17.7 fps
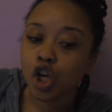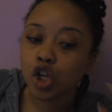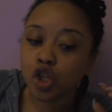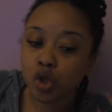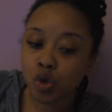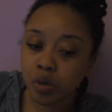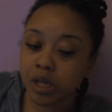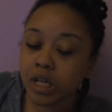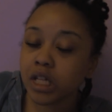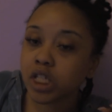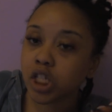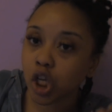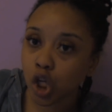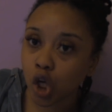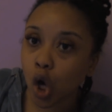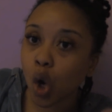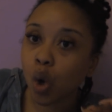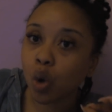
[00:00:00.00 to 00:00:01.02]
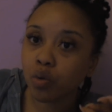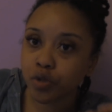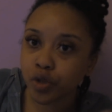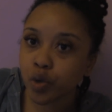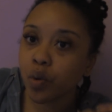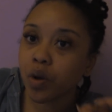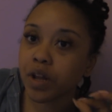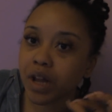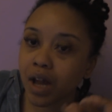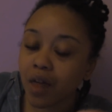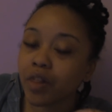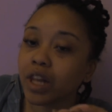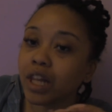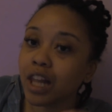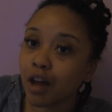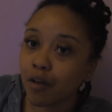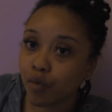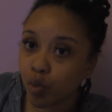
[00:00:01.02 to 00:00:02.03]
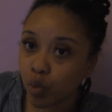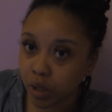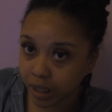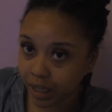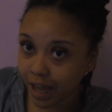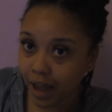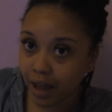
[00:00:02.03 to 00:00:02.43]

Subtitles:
You need to go to another level with